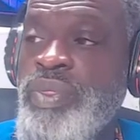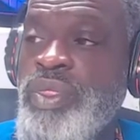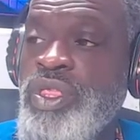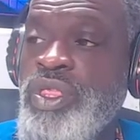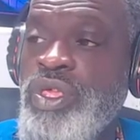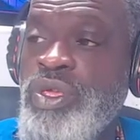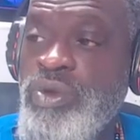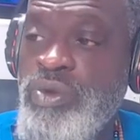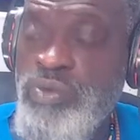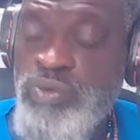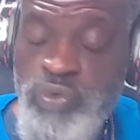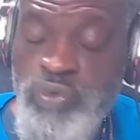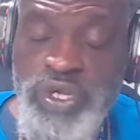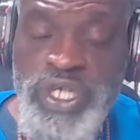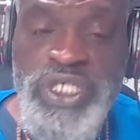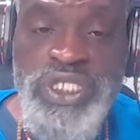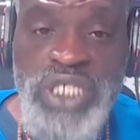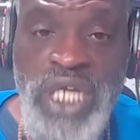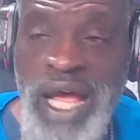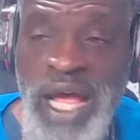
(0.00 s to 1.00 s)
you
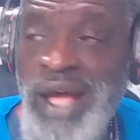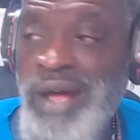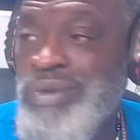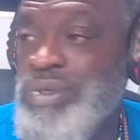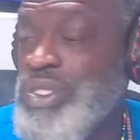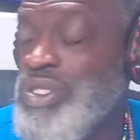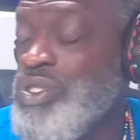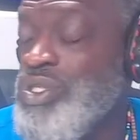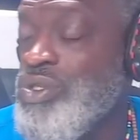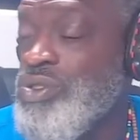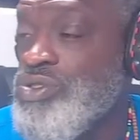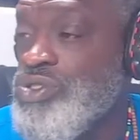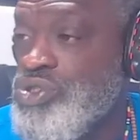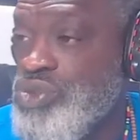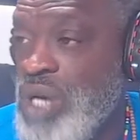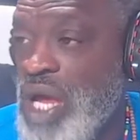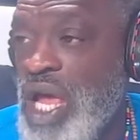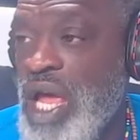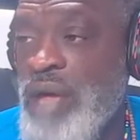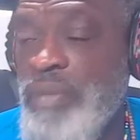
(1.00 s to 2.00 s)
reach out to your
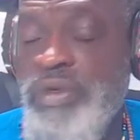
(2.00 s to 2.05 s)
tribe,